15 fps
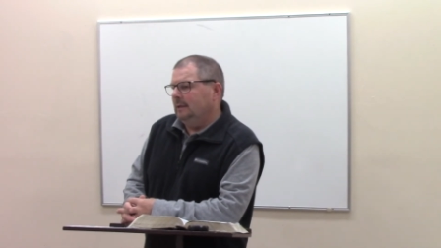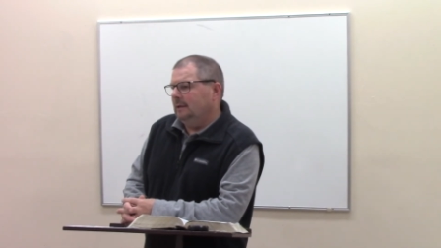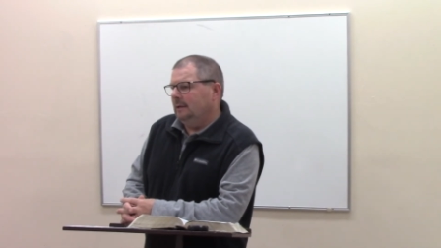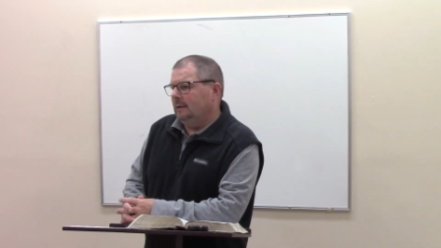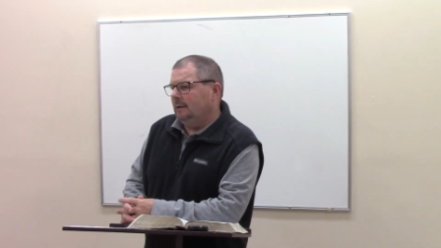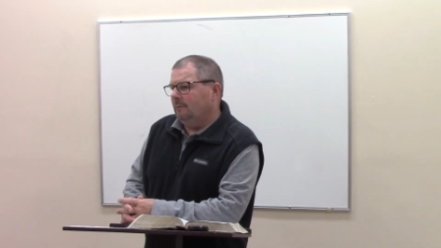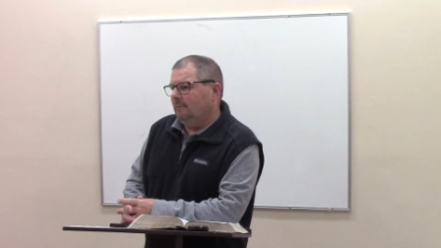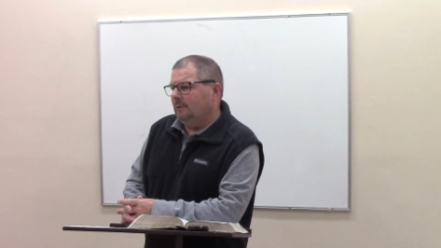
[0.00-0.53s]

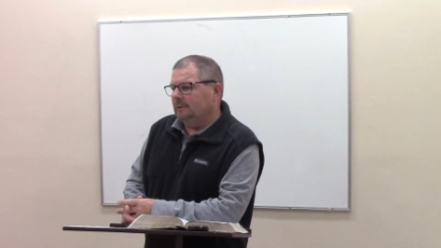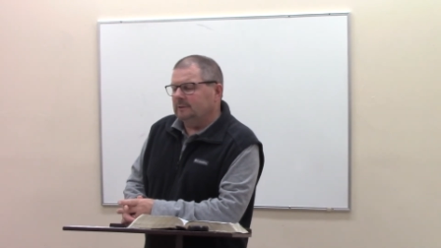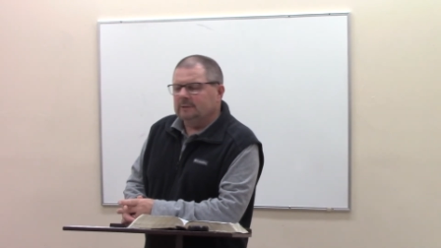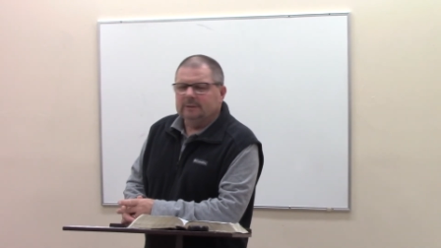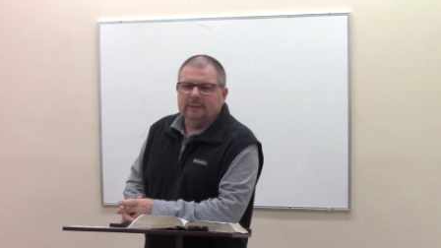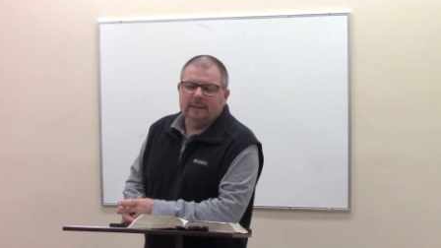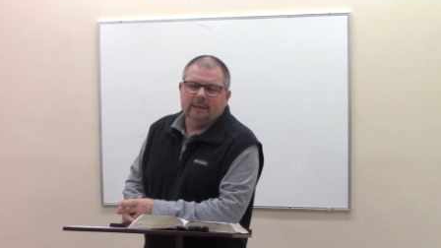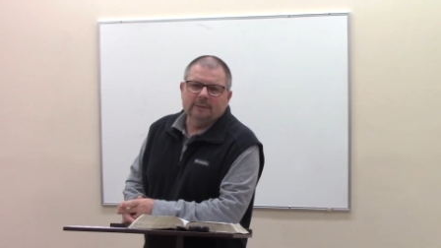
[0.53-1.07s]
Uh, once
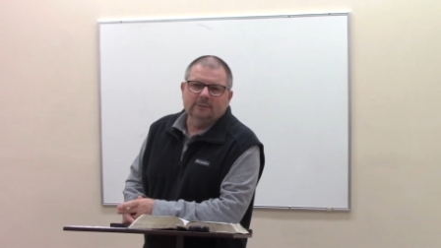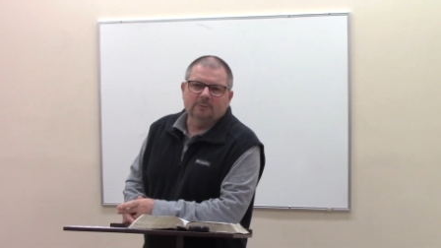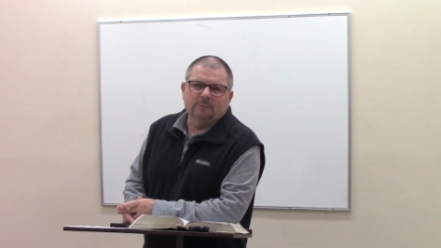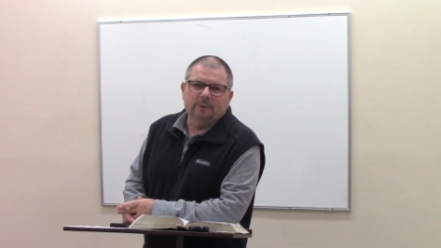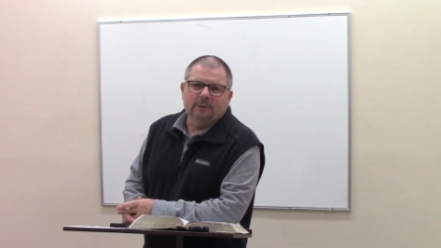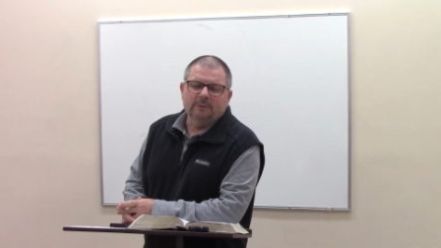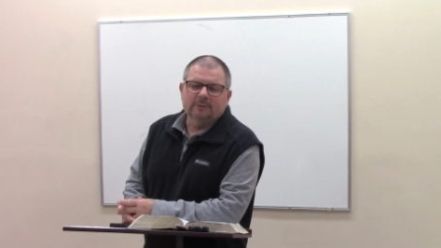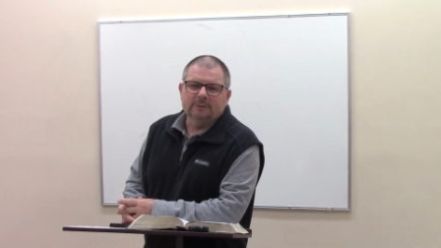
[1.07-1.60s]
a day, that's
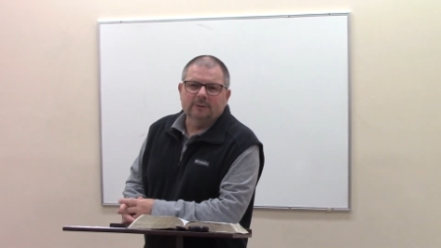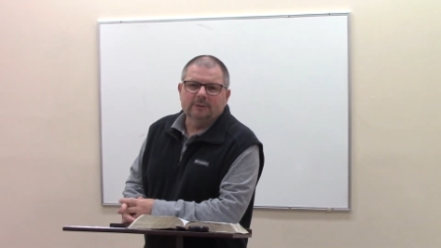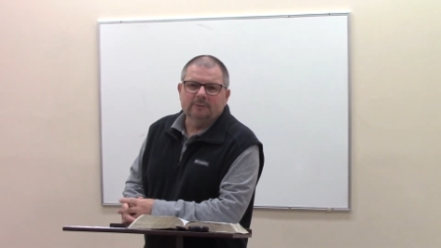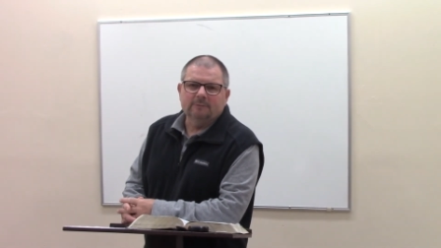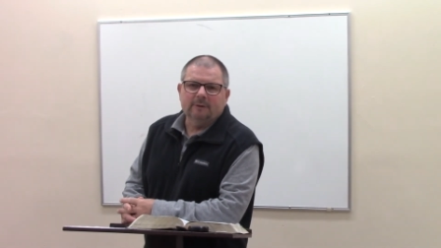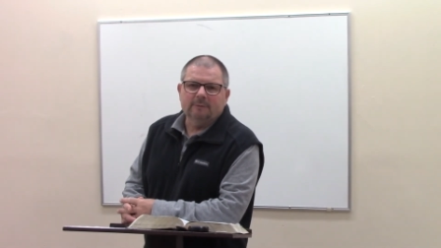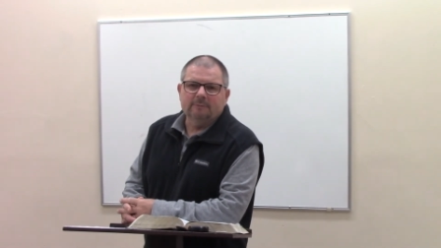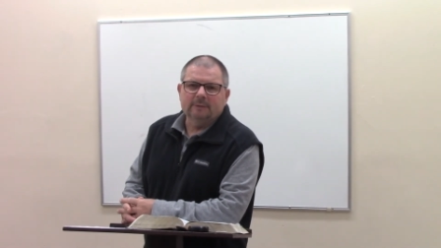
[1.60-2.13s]

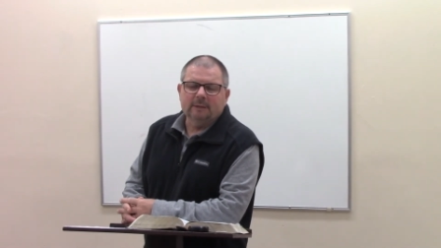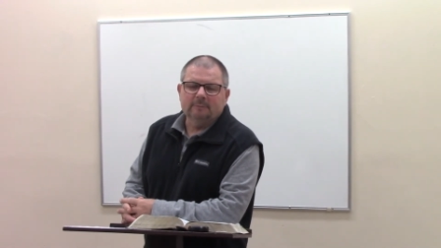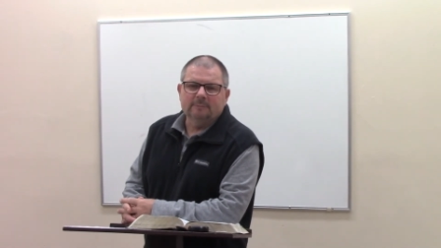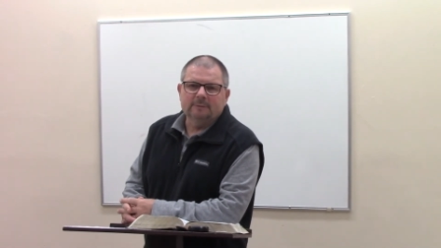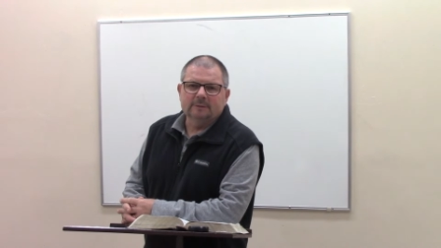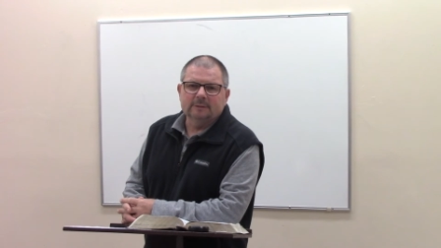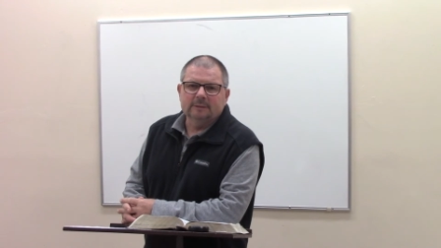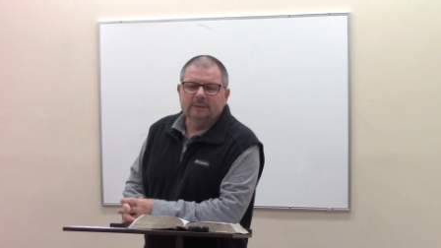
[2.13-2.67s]
365
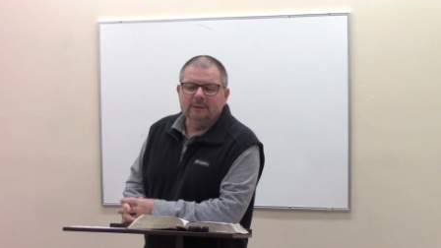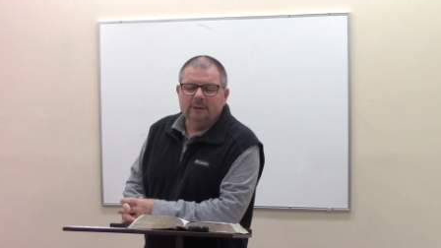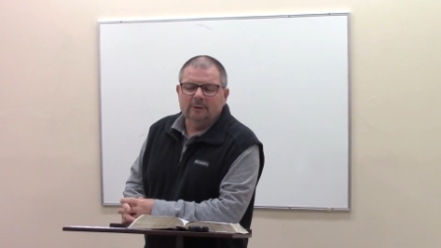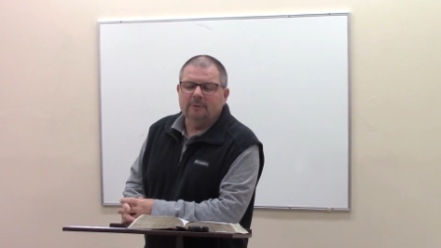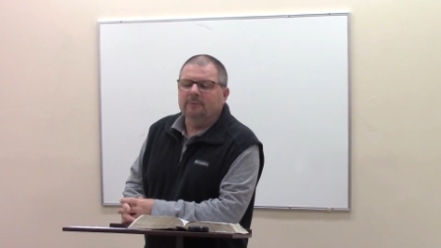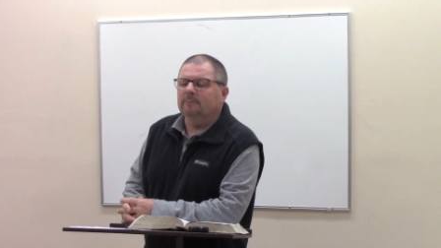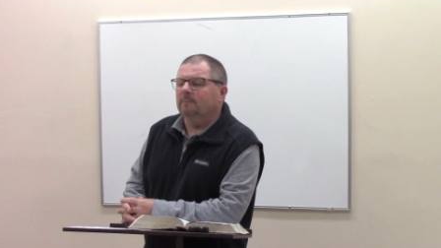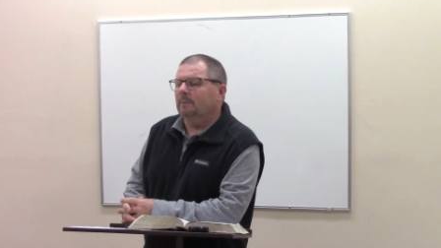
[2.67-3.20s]
times a
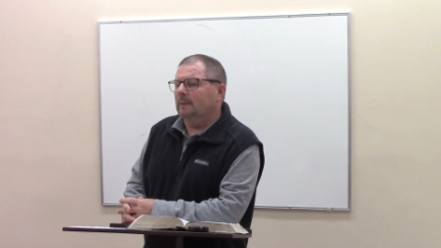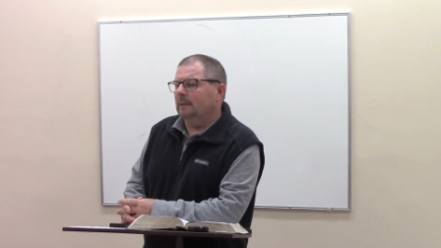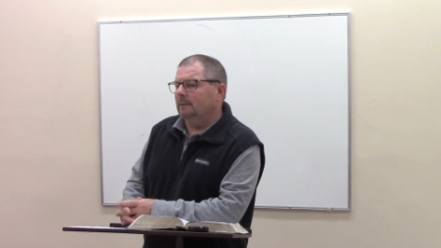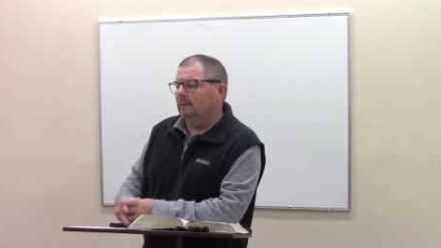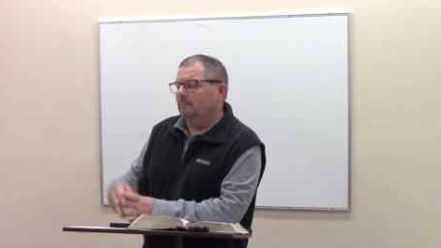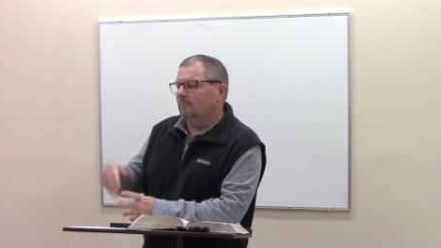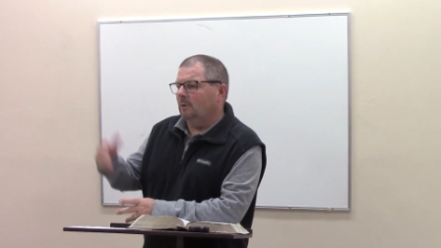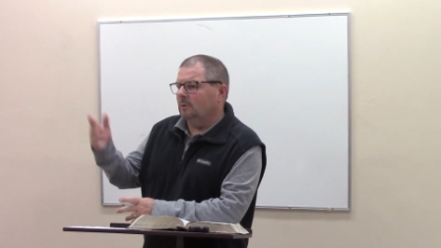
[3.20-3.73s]
year, and
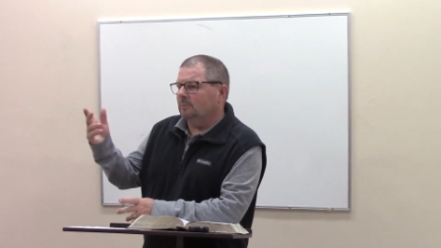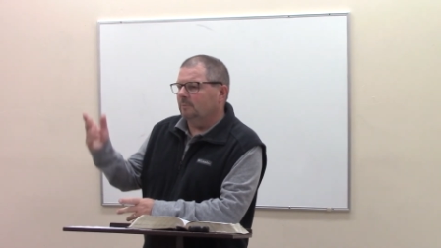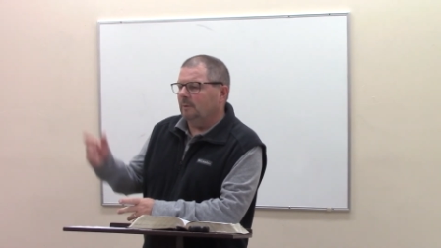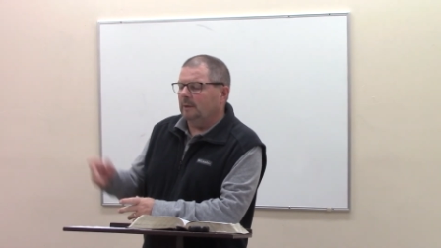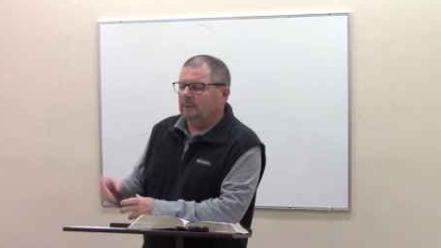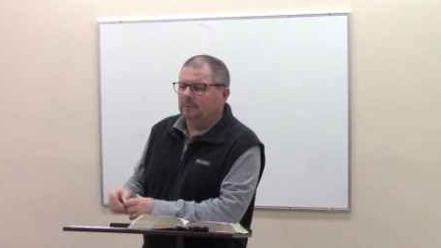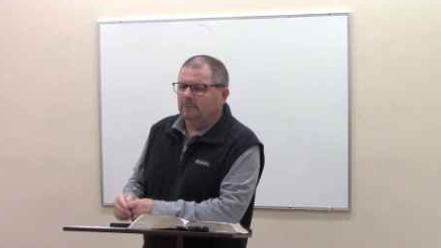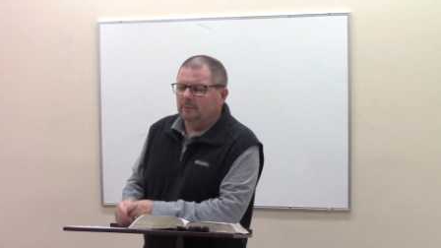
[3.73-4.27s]
then
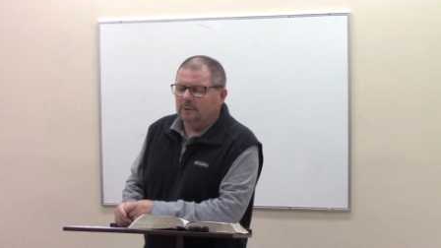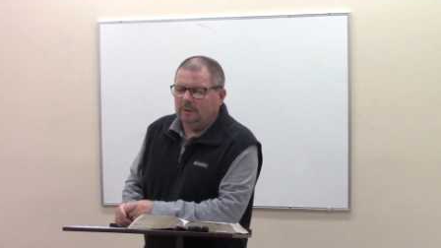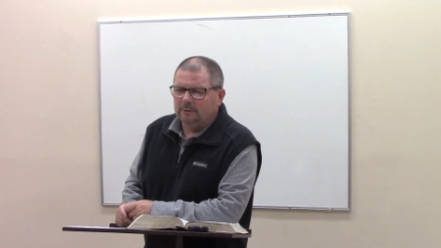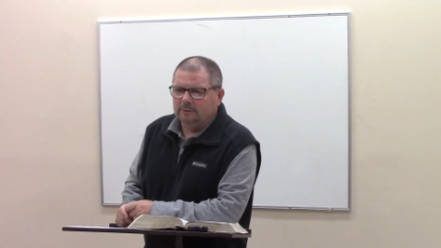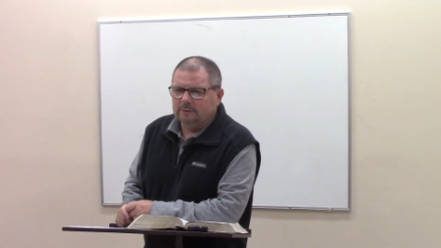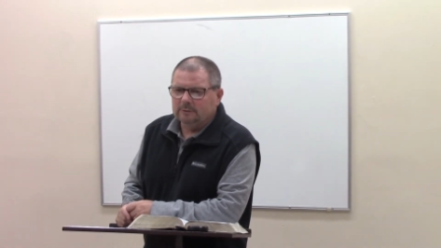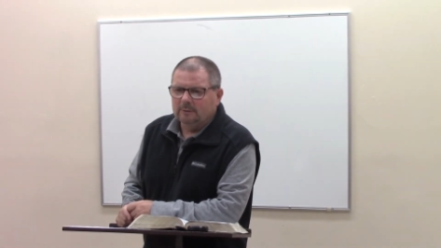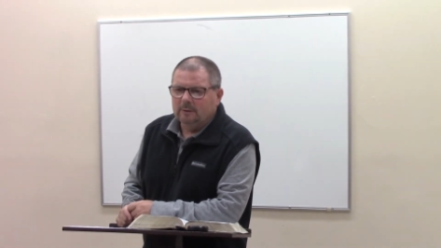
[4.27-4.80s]
multiply your
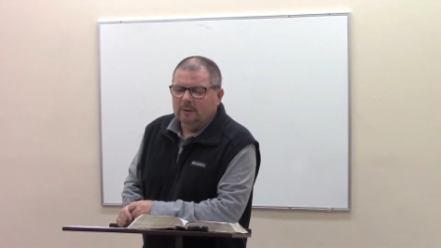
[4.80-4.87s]
years.